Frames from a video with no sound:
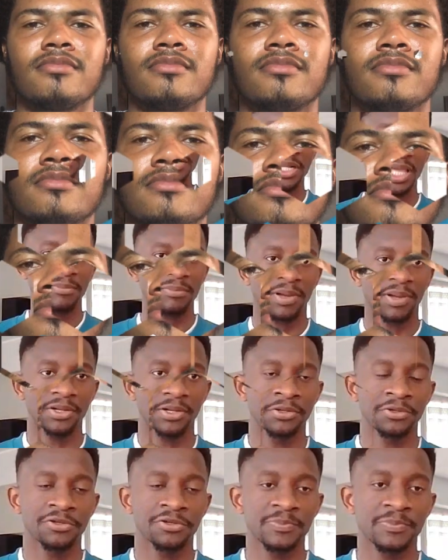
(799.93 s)
Now let's talk about
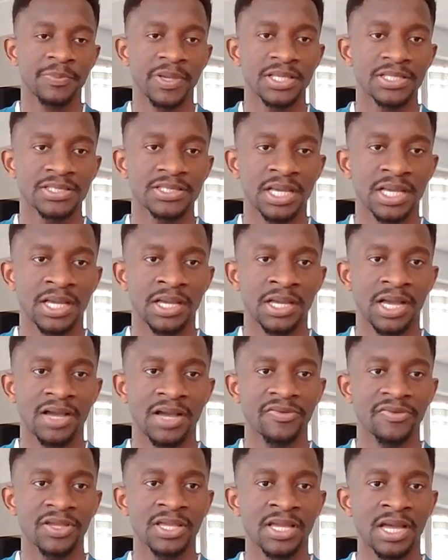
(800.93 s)
the NewSpace
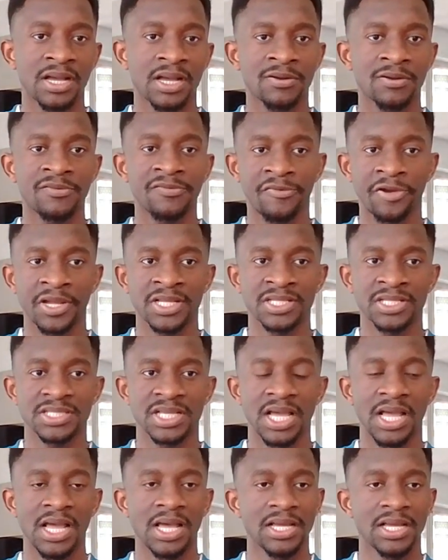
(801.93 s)
Africa
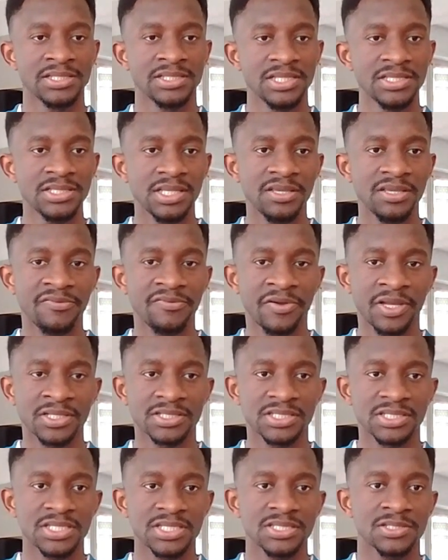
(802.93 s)
conference. This
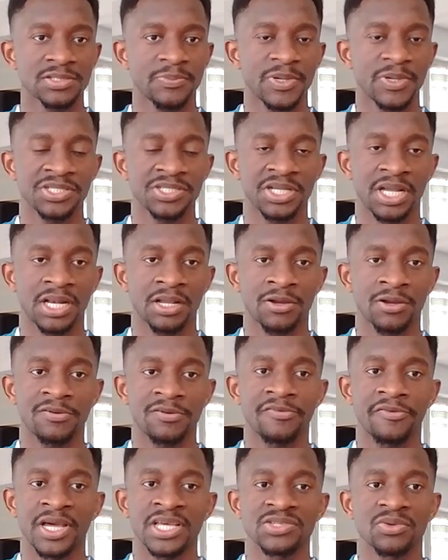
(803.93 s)
event, this special
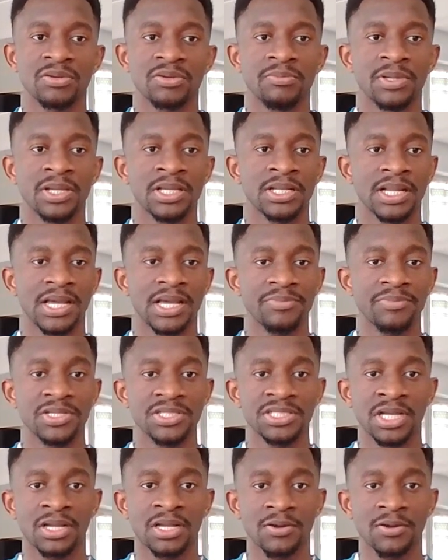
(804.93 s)
conference will be in
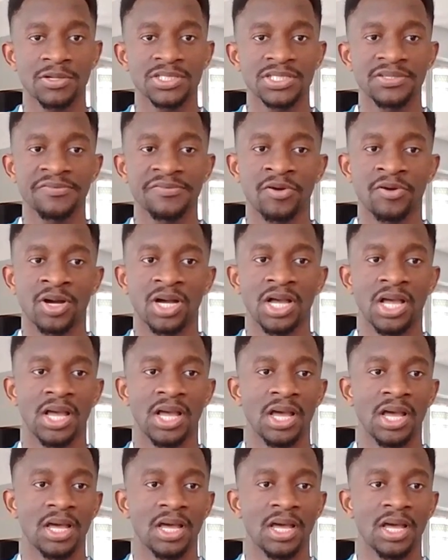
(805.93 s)
Abidjan, Cote d'Ivoire.